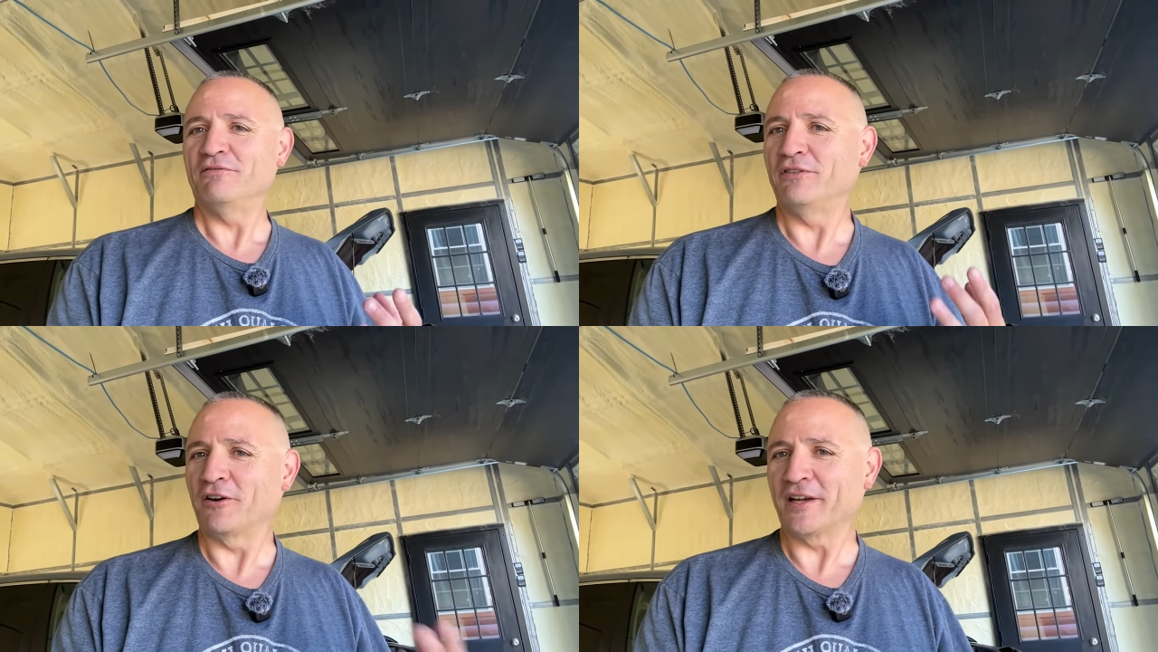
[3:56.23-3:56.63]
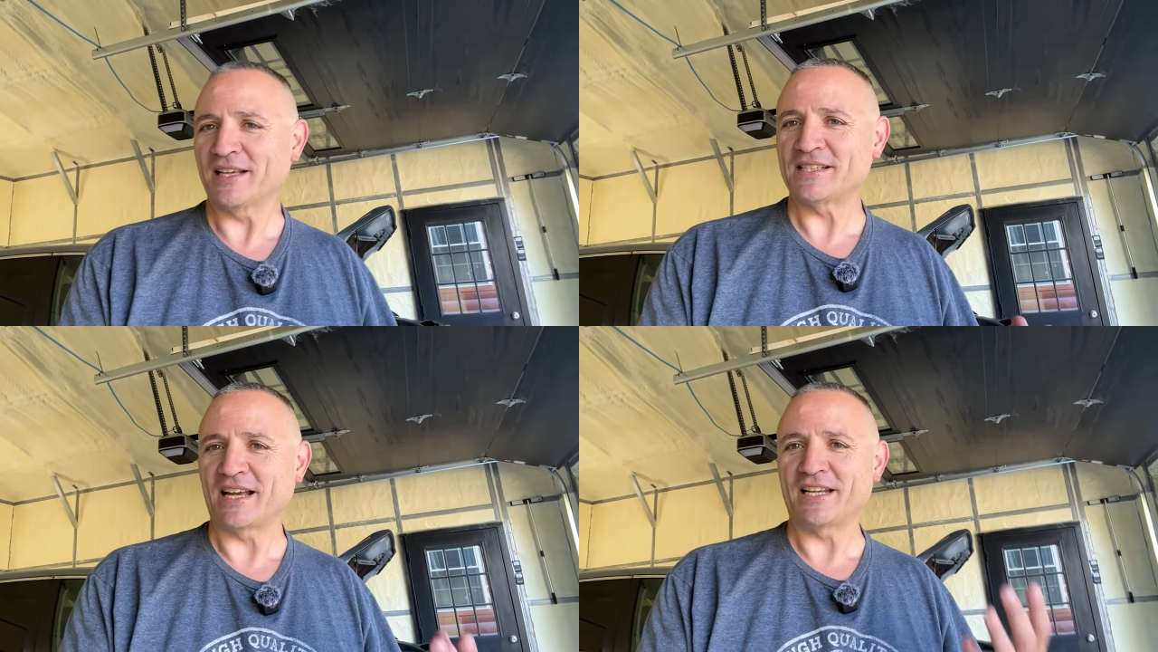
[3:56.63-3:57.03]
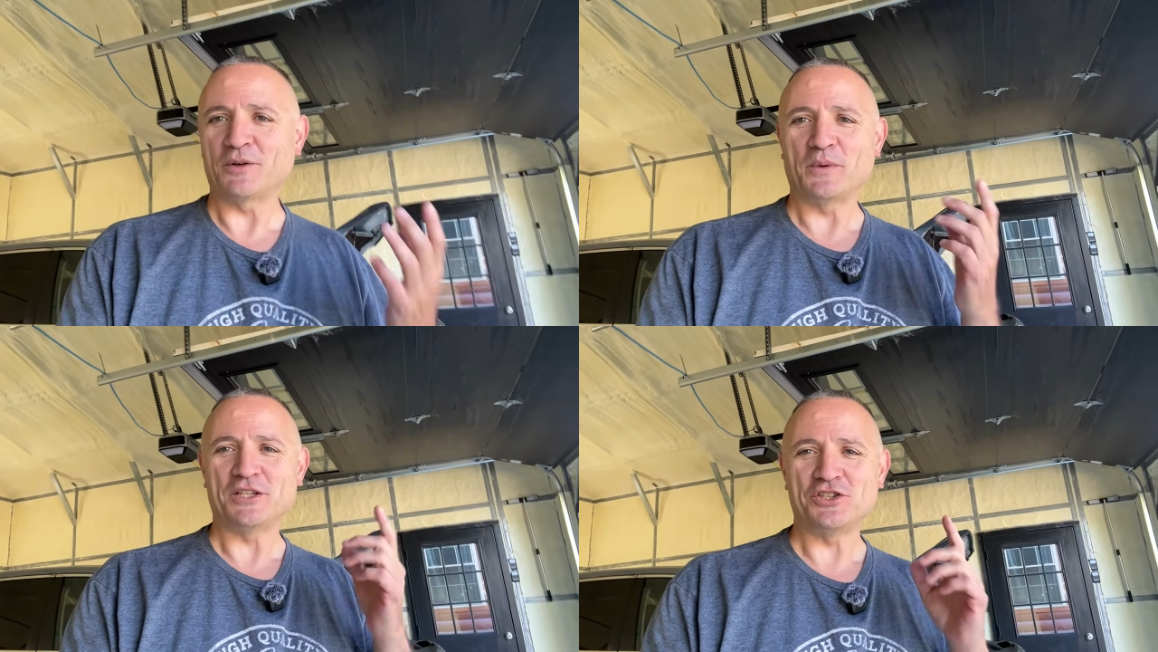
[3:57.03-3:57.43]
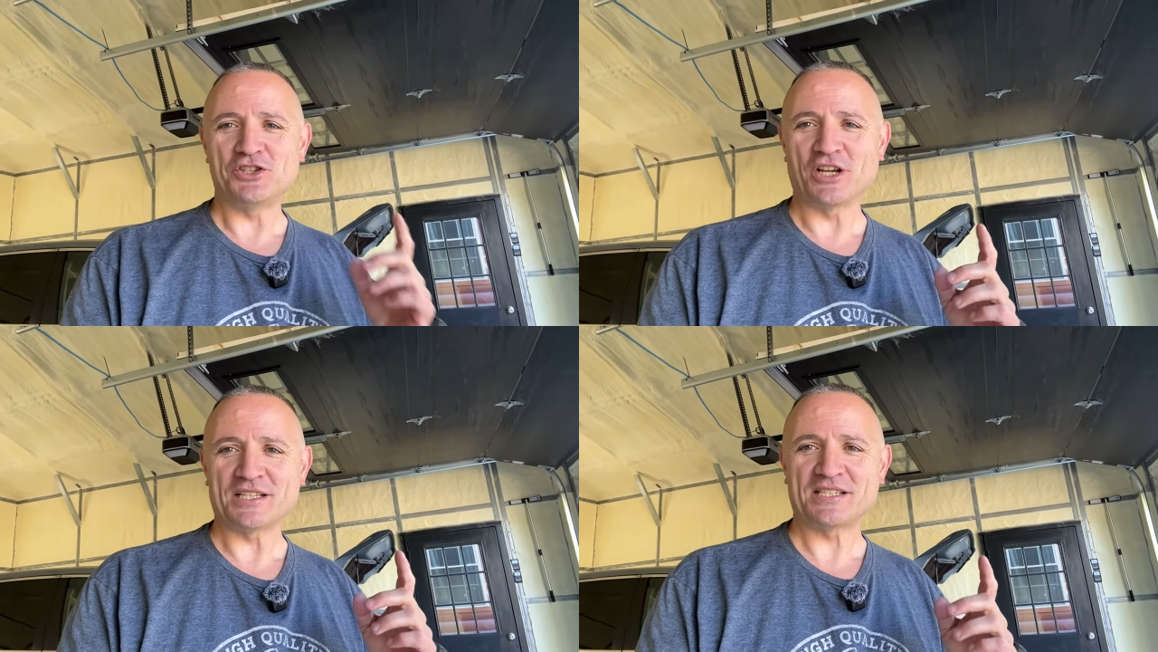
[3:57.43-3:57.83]
Very exciting. We
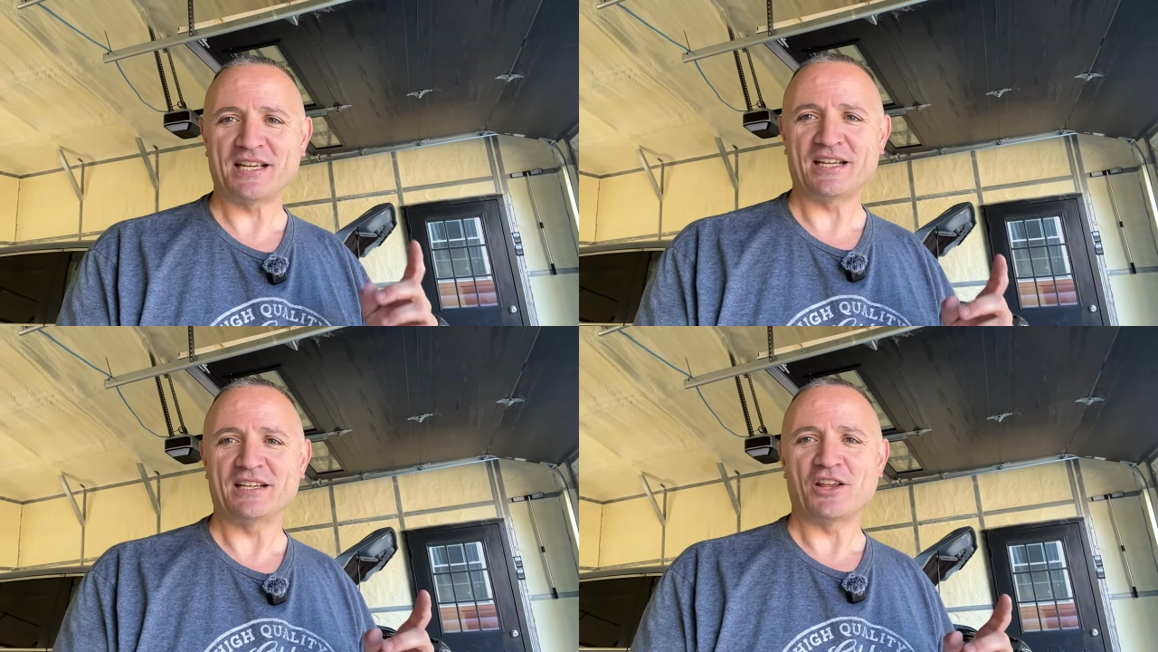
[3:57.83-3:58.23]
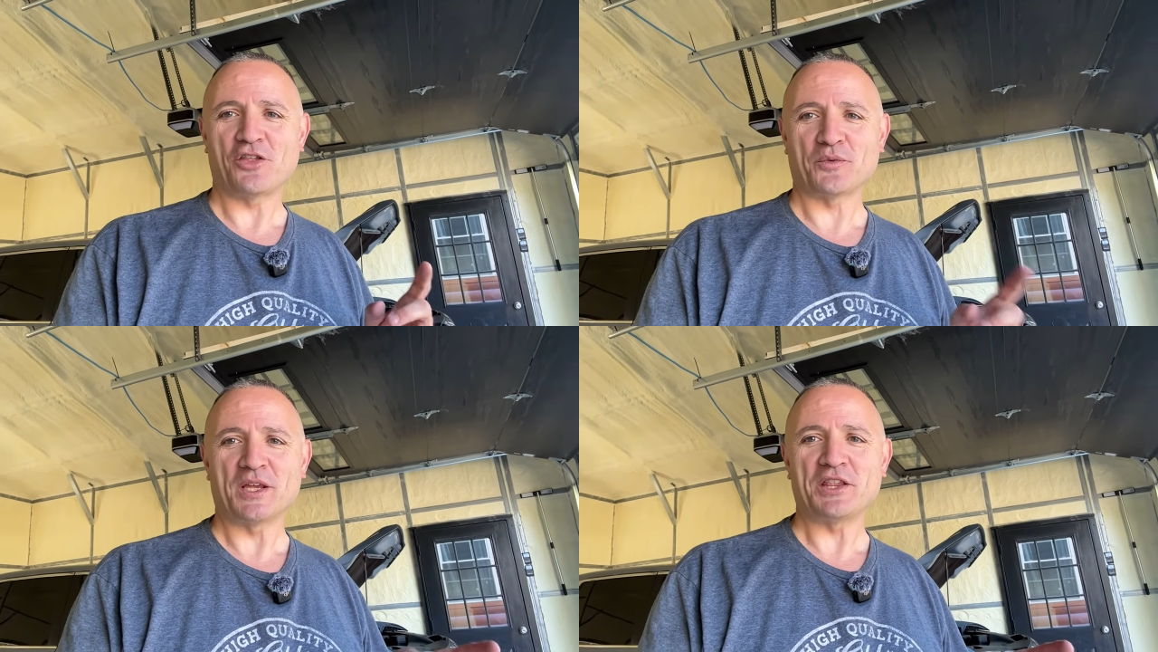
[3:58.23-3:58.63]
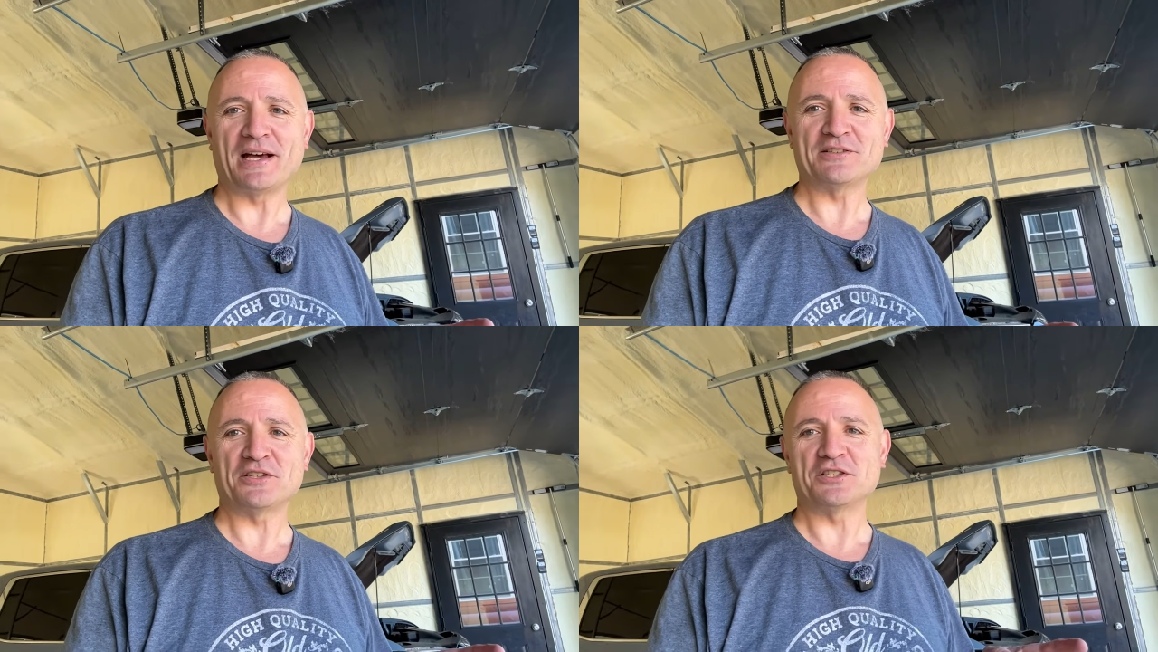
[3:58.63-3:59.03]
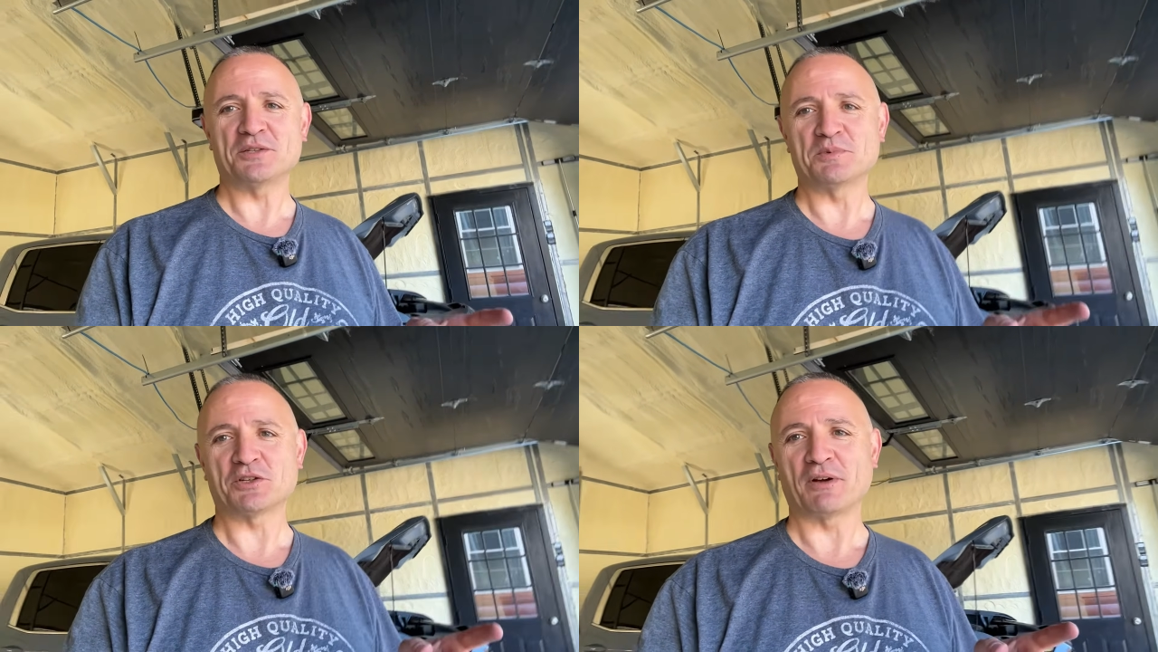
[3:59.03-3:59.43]
just hit 3,000
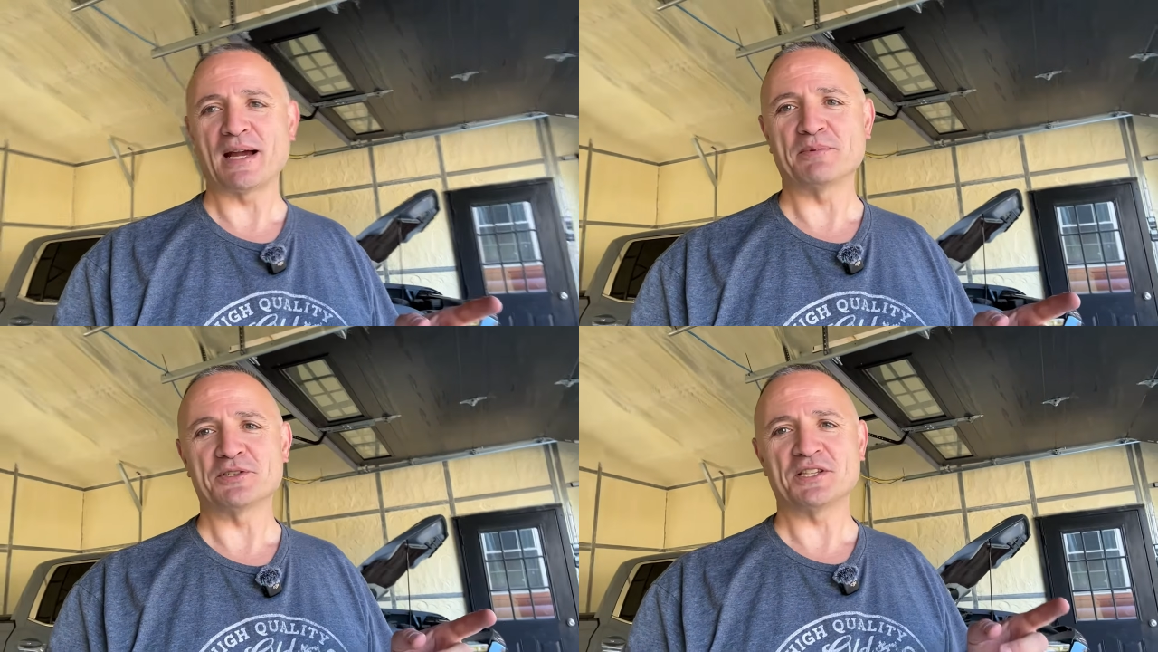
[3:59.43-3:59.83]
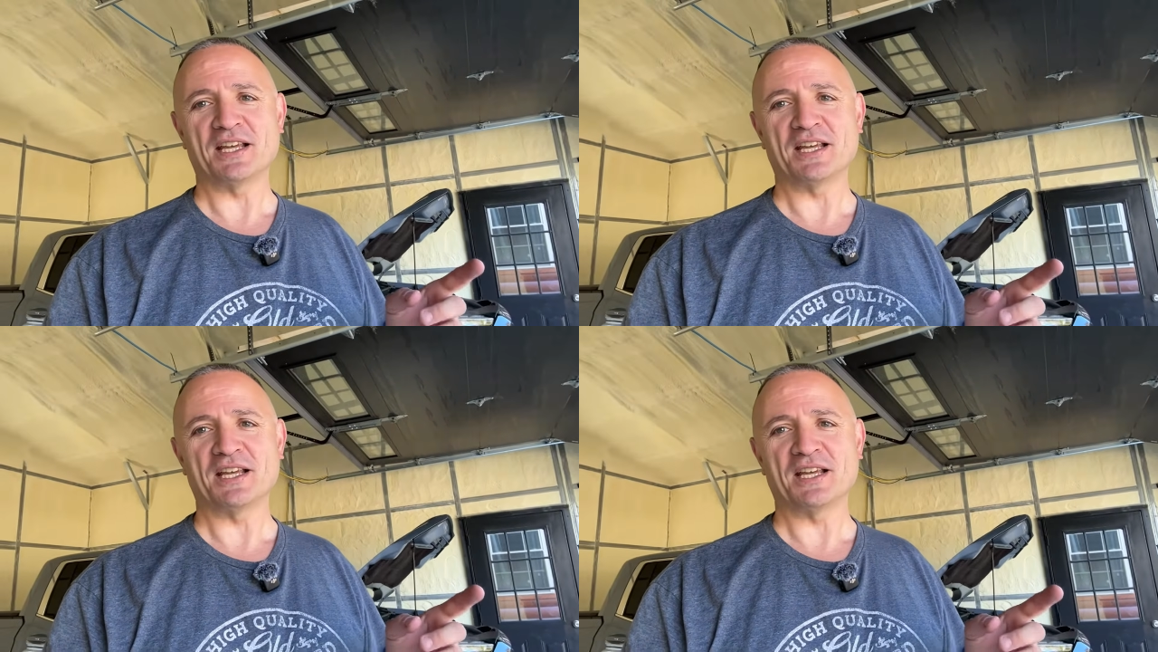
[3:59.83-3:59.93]
subscribers